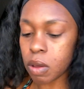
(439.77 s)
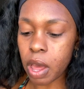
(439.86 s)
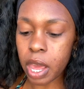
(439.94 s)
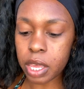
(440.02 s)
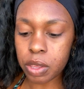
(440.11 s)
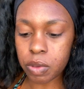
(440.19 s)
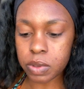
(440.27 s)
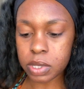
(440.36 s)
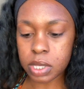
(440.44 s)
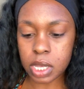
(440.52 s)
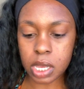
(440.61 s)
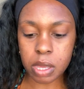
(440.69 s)
I use
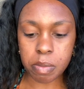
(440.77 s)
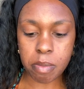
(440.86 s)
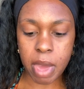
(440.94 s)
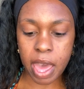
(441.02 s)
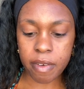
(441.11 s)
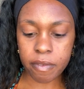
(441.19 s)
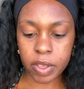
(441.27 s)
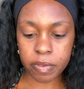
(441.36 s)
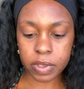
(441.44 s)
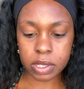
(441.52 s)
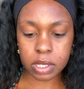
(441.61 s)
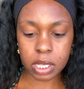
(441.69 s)
the Matte
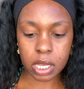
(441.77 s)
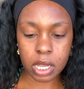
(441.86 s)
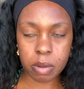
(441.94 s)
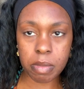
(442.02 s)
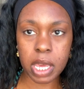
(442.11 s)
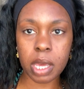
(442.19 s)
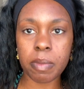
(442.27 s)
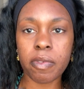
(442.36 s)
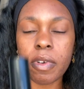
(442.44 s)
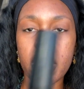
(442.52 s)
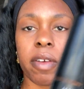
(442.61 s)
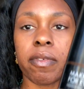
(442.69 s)
Velvet Skin Makeup
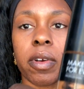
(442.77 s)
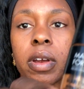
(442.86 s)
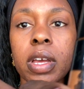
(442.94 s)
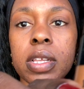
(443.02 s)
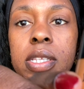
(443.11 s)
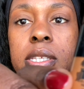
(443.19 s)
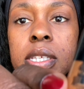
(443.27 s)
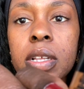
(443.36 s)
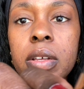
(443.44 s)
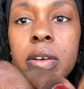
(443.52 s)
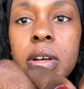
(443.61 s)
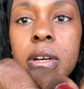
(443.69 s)
Forever
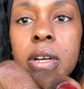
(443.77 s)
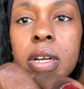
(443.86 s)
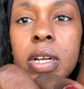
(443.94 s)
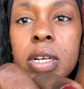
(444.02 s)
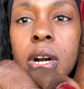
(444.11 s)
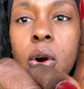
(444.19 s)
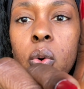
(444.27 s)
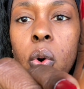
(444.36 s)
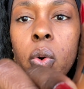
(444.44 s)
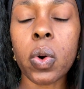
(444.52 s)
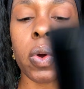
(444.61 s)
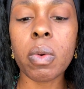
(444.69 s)
concealer.
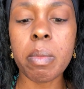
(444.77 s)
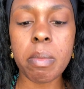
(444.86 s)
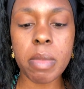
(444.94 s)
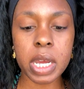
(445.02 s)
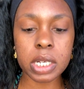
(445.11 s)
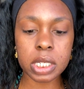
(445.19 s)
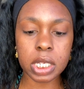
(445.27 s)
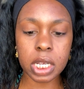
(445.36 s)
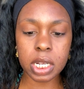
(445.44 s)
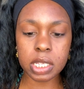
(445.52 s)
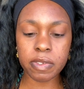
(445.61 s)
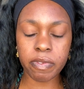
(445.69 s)
My shade
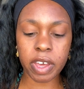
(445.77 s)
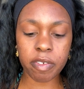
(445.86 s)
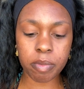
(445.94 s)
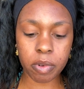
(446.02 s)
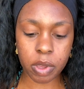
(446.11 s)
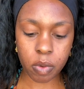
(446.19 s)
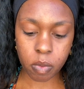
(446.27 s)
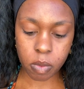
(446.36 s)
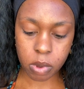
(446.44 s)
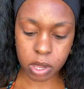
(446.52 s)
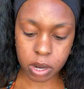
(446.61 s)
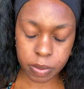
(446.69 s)
is
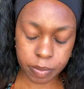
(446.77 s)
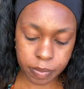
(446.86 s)
5.1,